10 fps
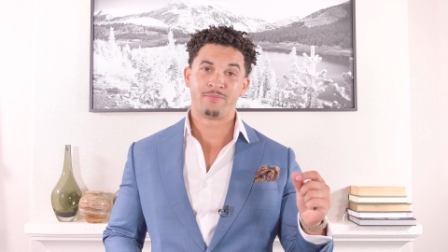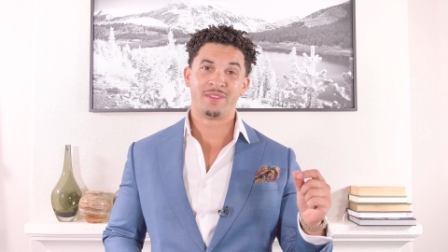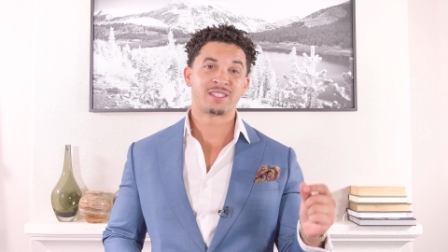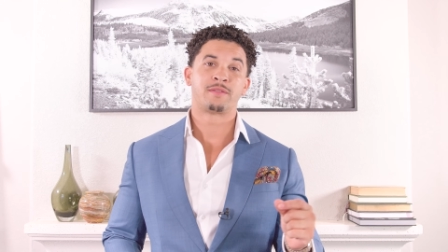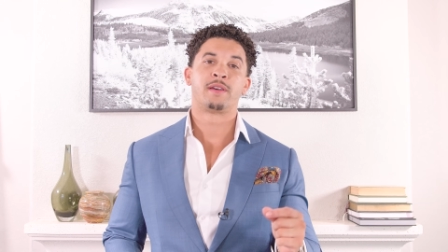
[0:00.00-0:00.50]

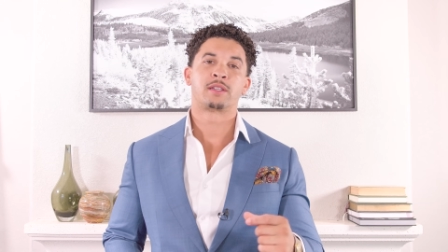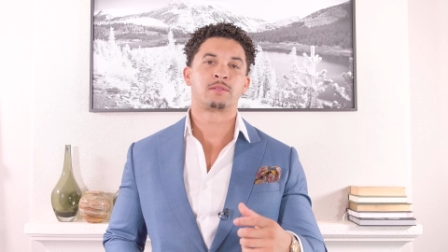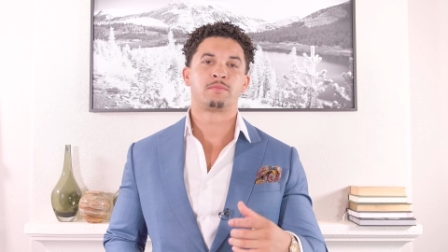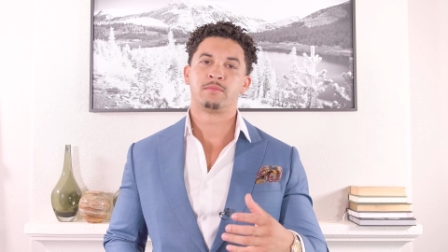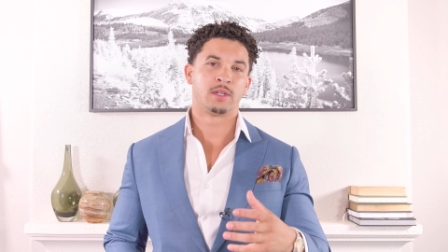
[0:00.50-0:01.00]
This
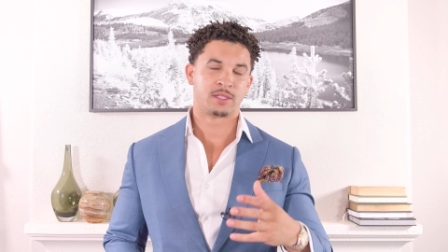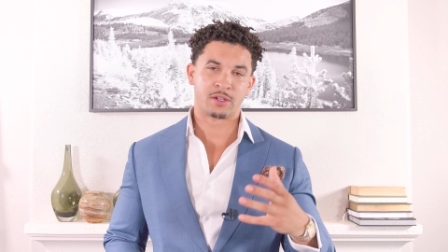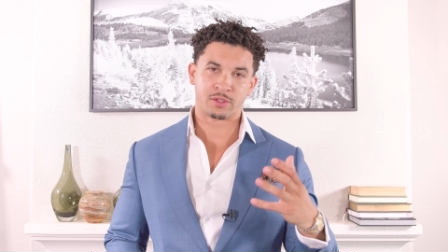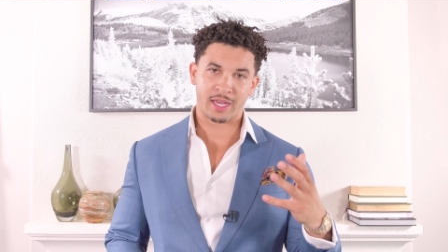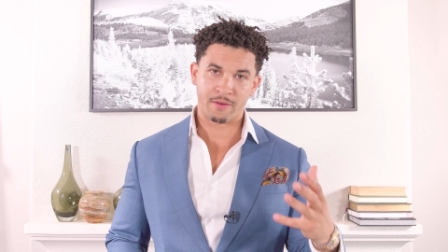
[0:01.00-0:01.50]
affects
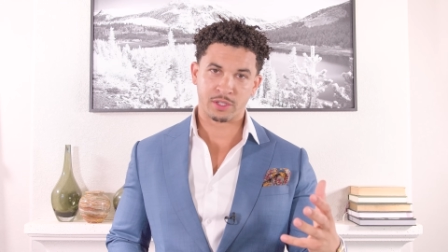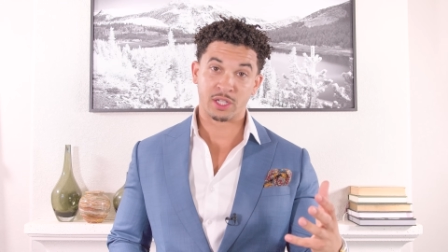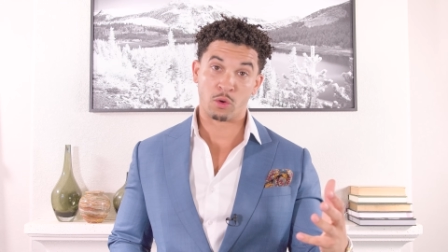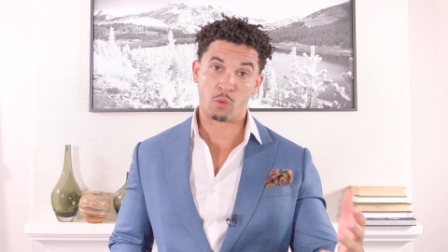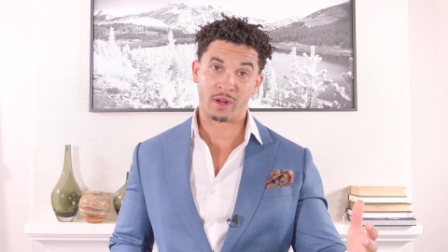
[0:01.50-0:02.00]
essentially every
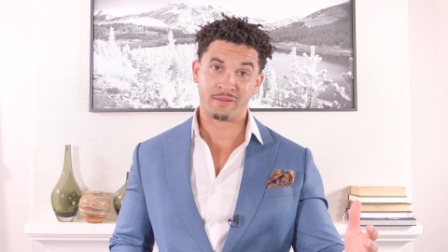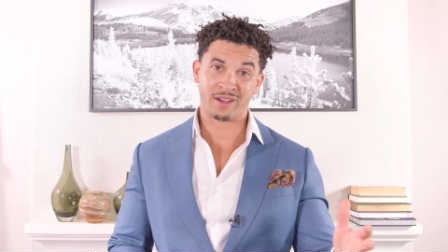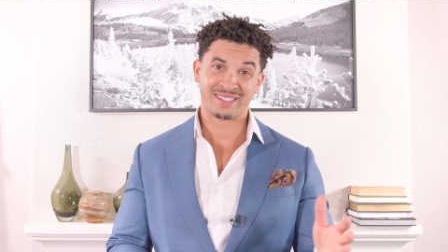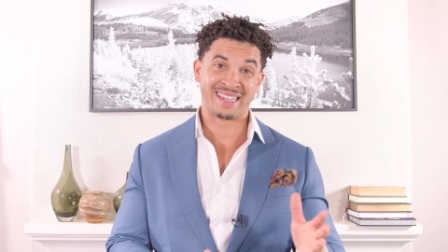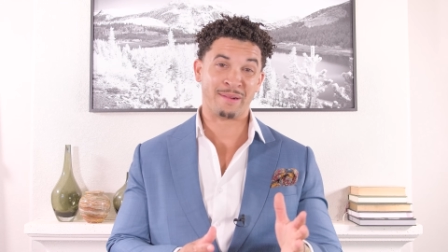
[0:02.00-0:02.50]
single one of
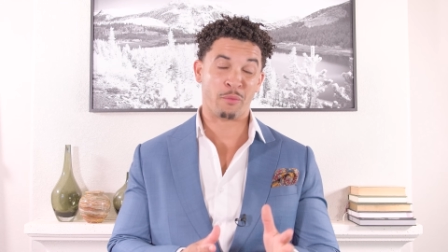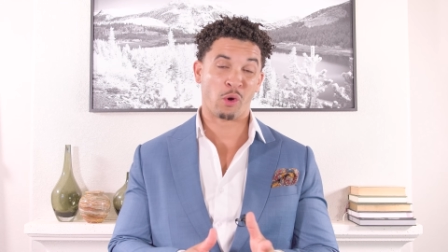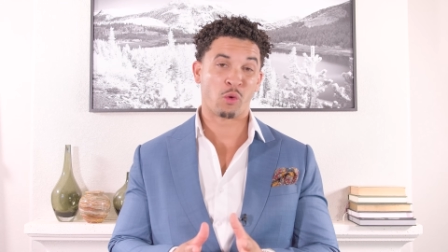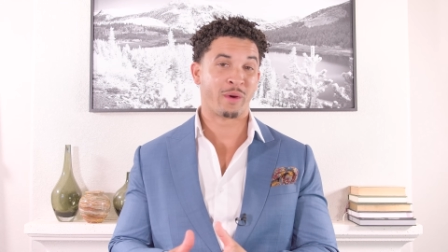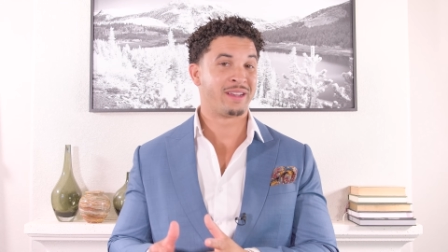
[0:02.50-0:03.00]
us in
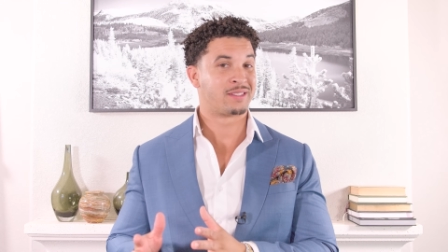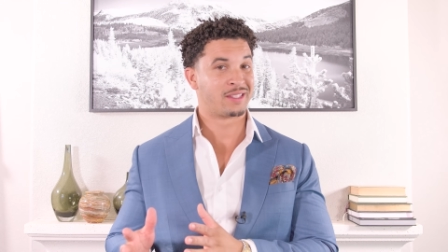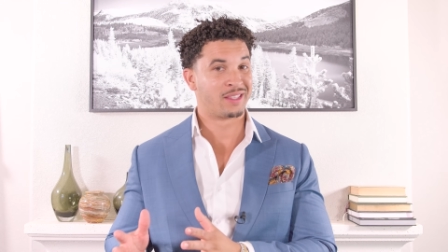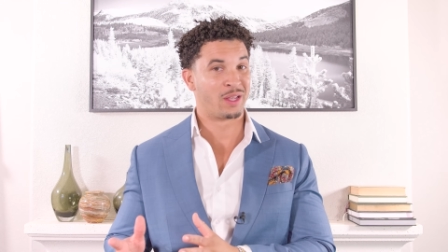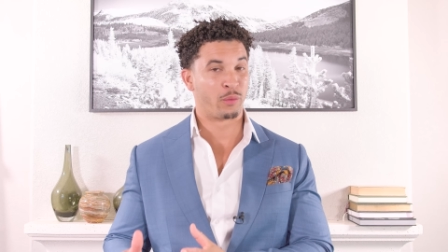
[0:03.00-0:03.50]
more ways
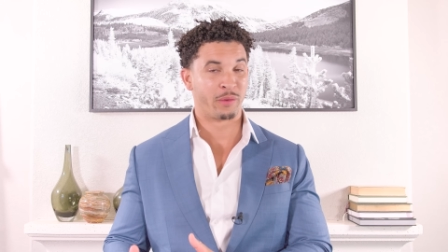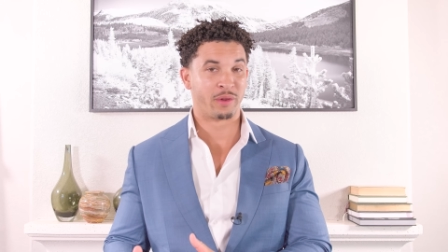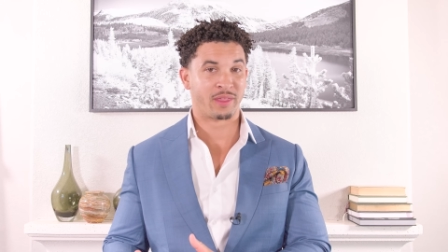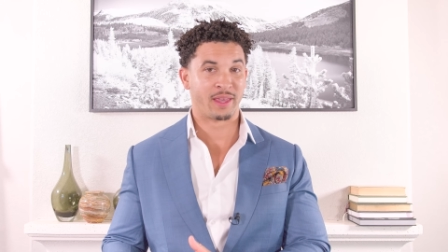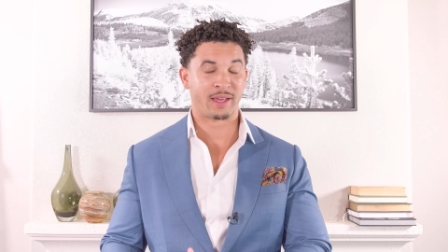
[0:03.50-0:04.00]
than we
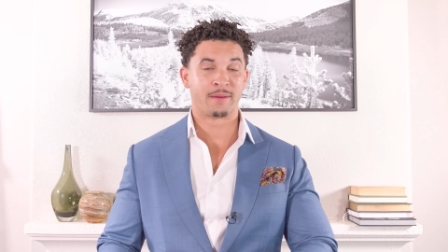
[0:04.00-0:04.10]
would think.